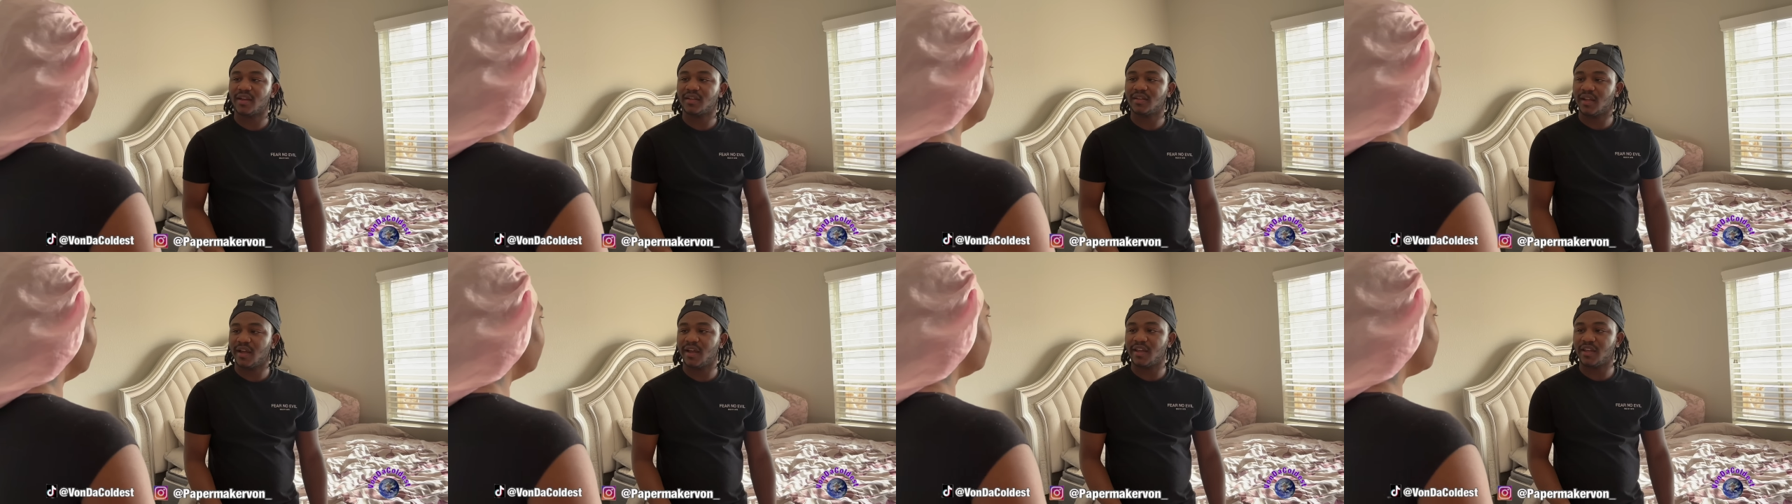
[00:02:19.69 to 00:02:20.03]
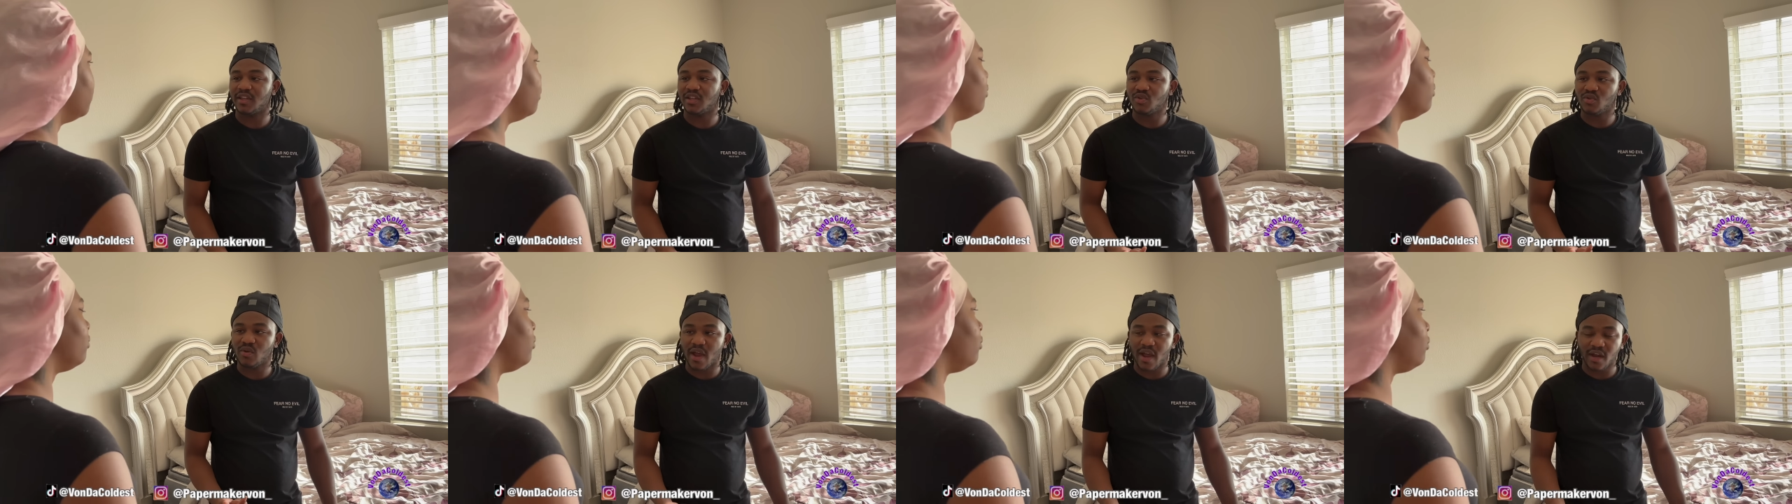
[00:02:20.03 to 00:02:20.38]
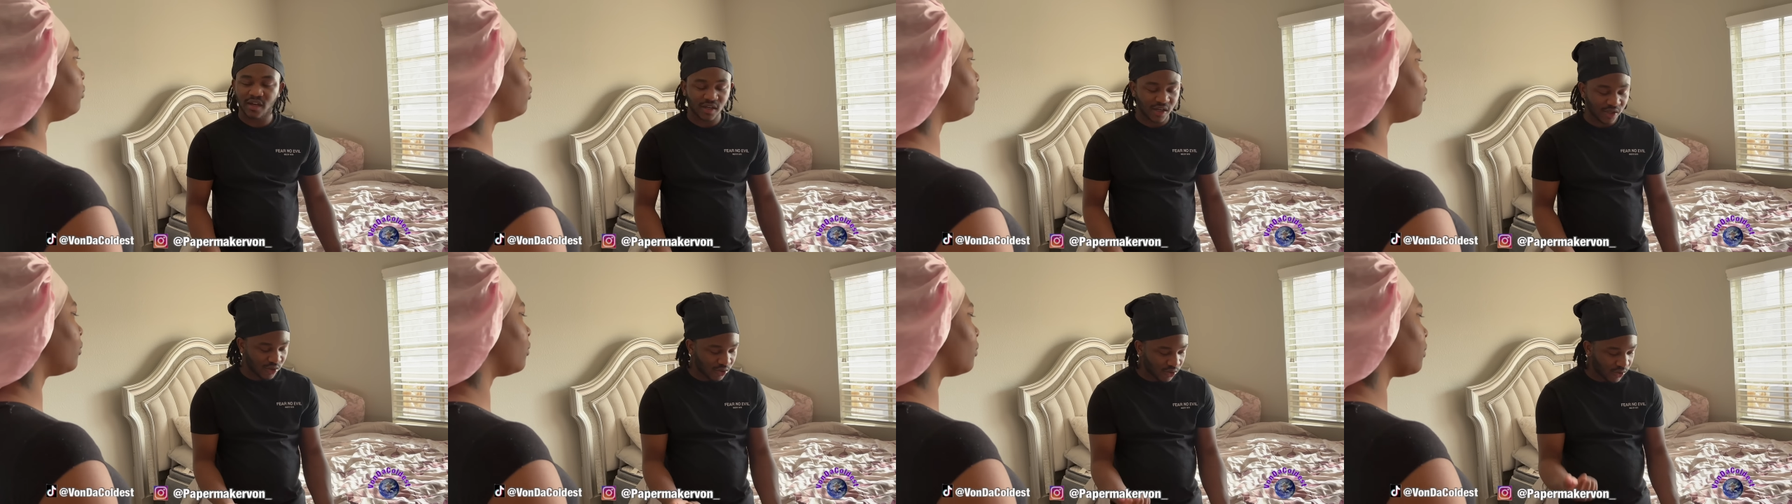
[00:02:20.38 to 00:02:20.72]
Like, you act
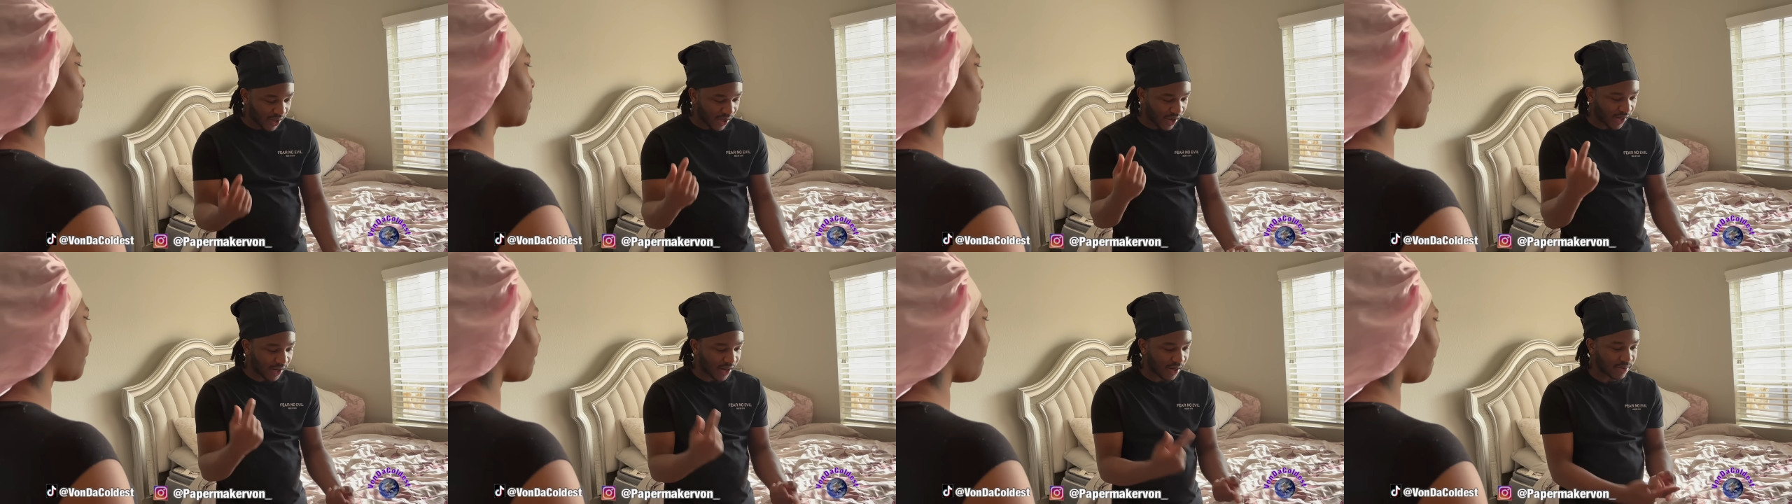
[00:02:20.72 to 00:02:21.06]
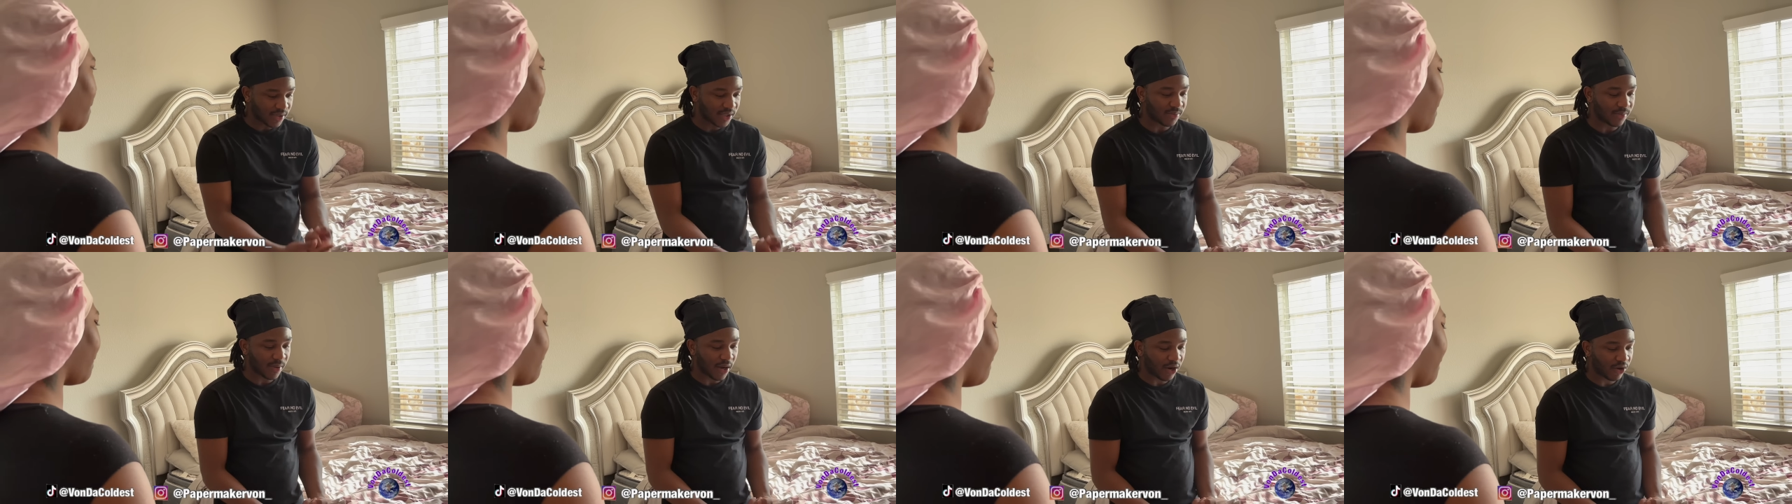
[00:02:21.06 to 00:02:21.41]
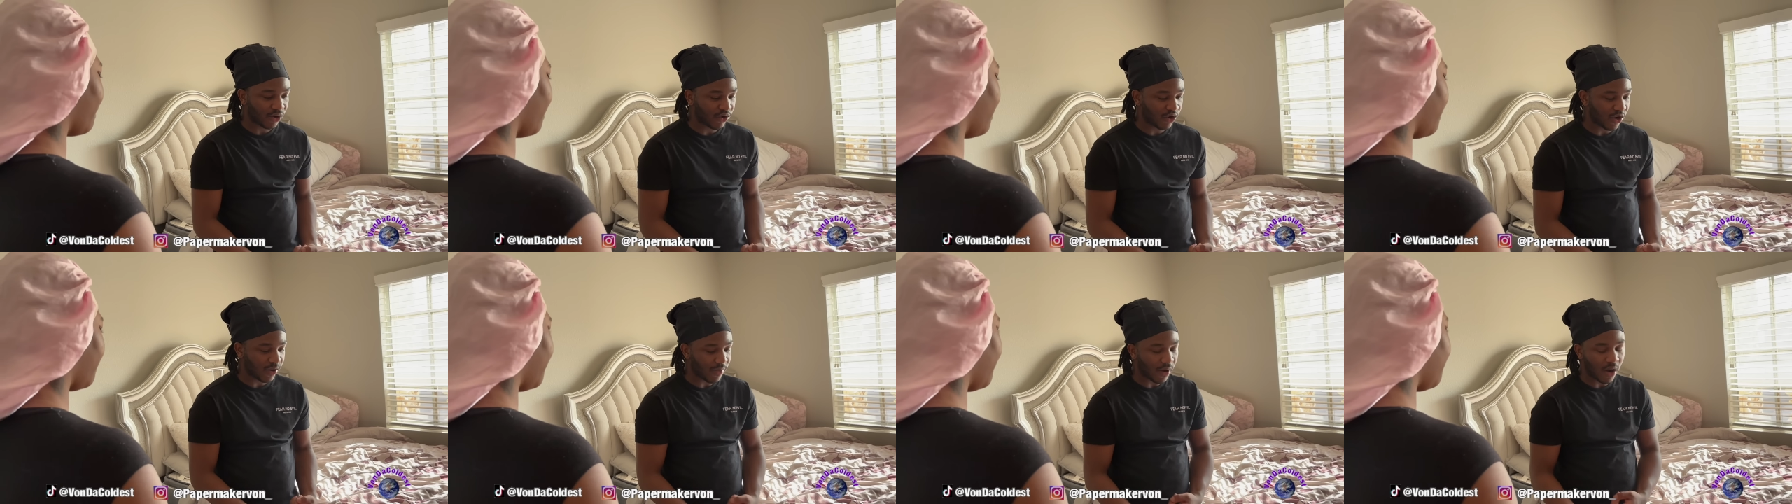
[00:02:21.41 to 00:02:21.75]
like you can't come to my
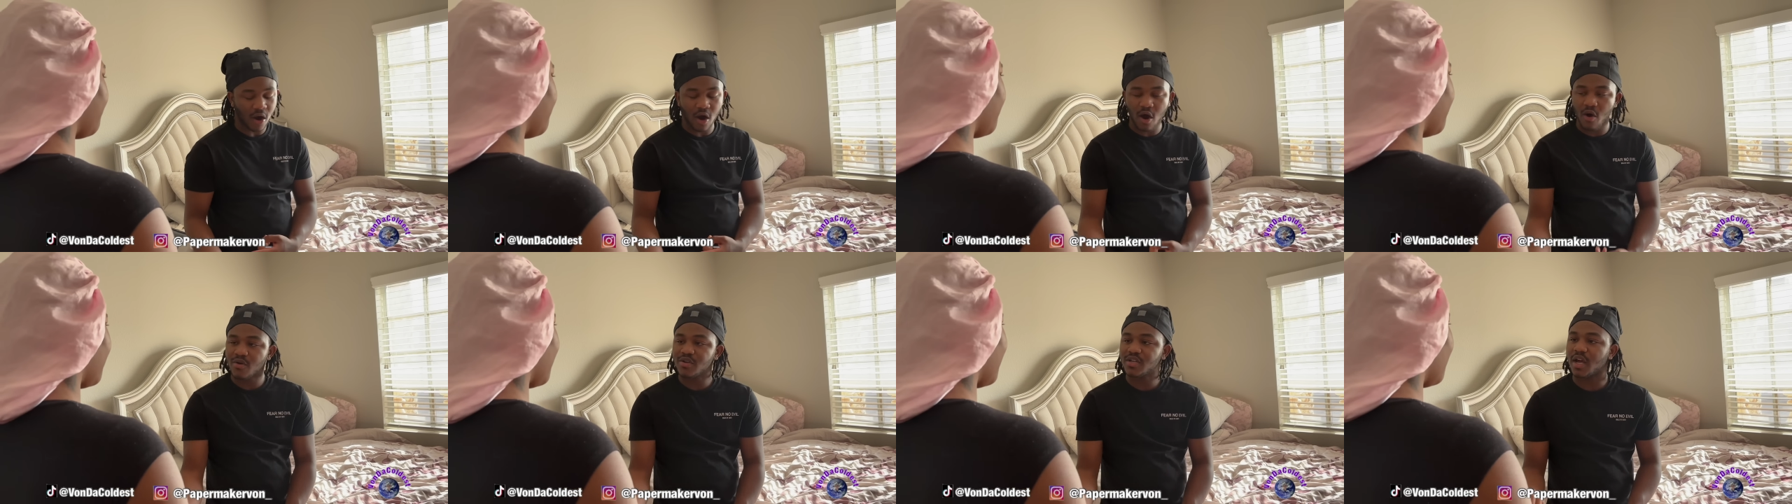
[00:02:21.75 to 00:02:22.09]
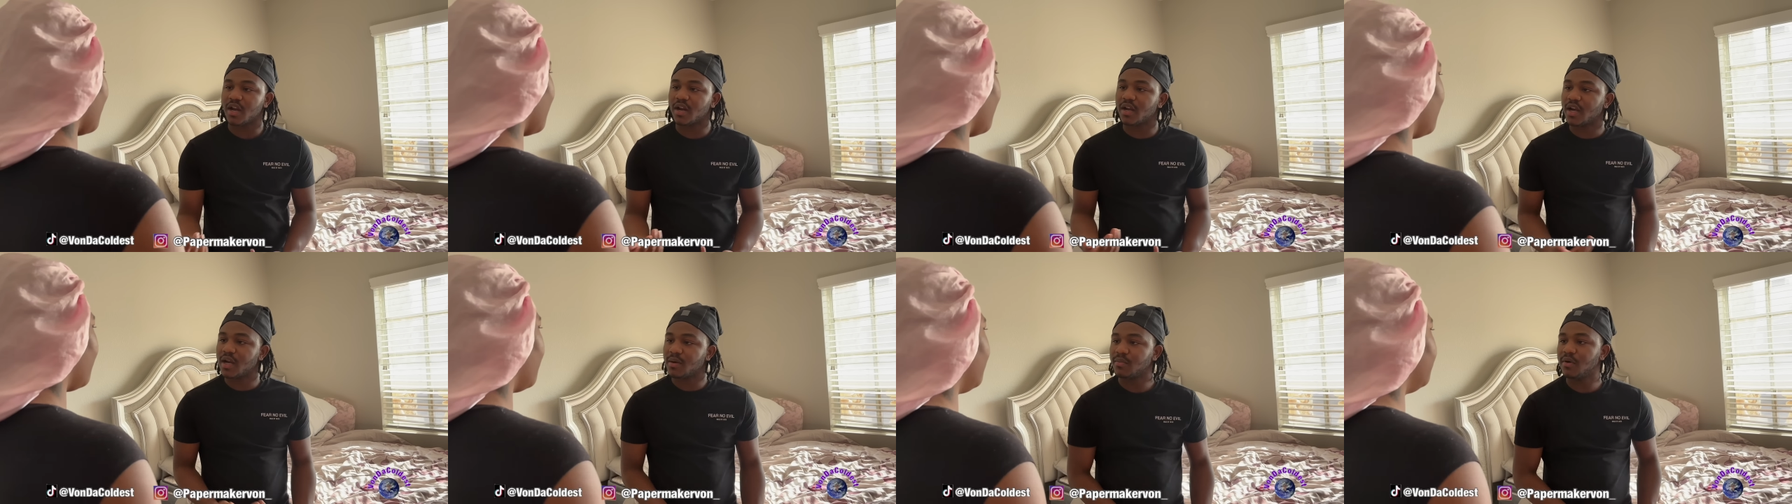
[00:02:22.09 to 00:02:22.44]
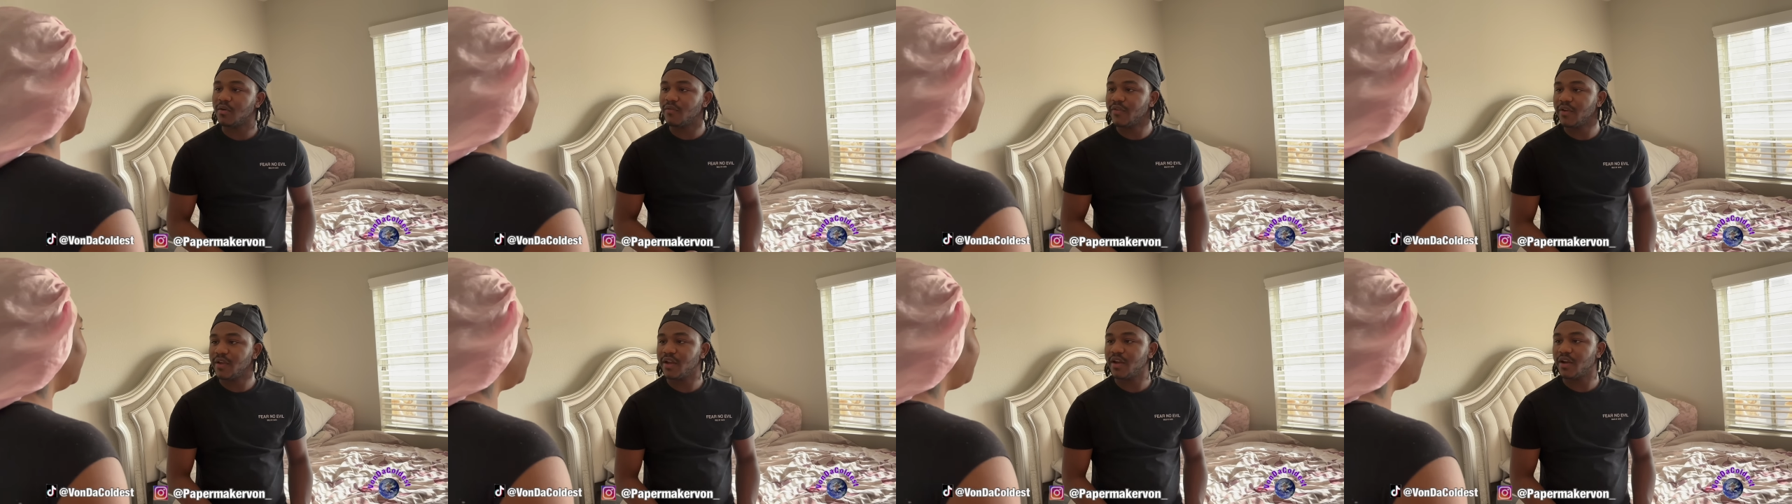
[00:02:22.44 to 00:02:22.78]
crib. I always got to come
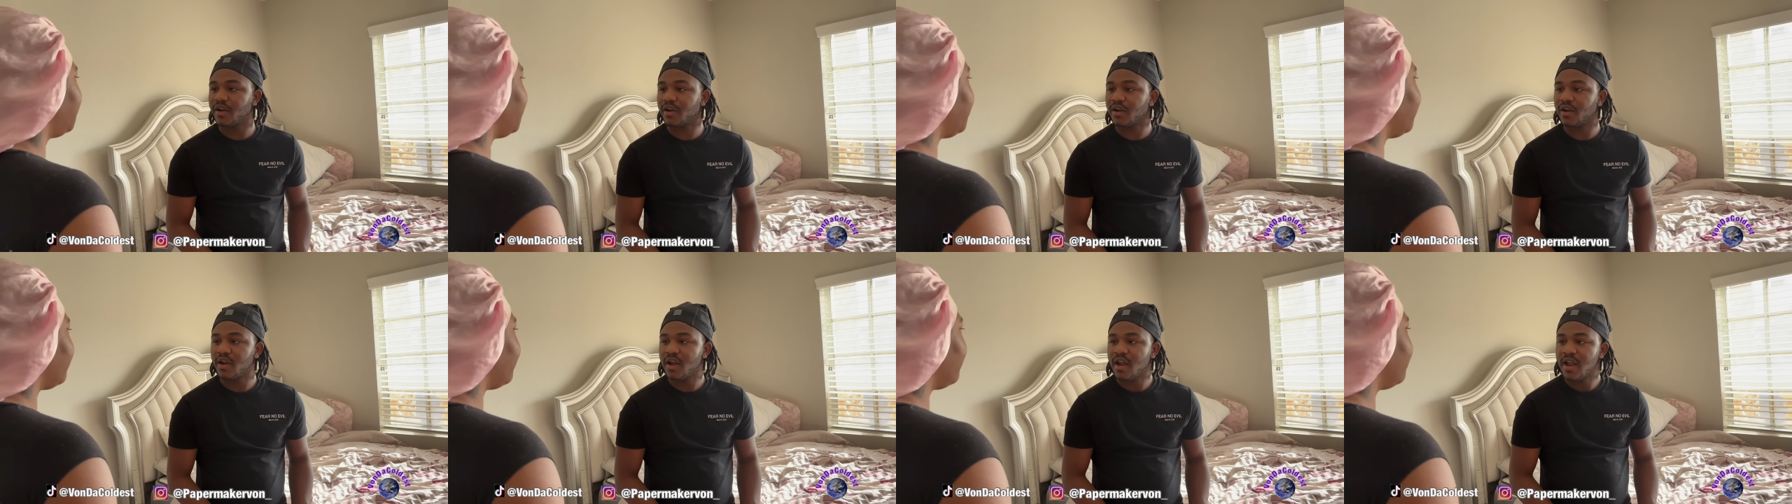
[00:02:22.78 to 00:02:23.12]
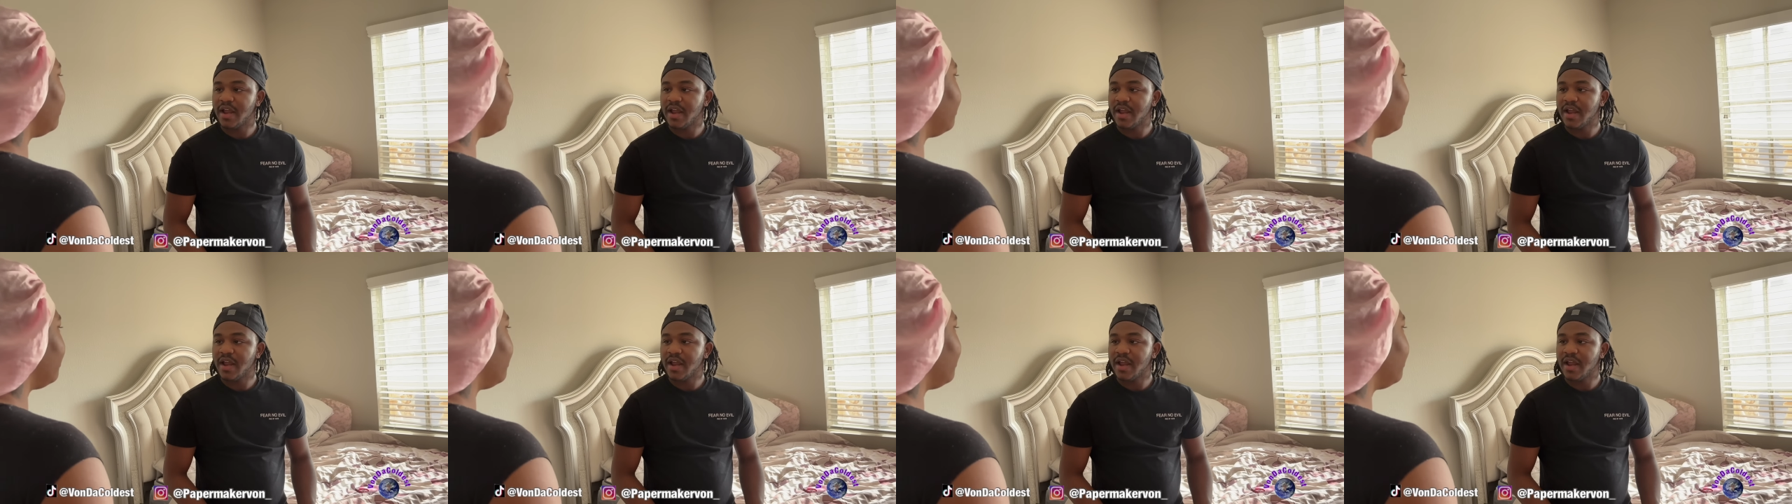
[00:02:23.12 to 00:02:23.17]
over here.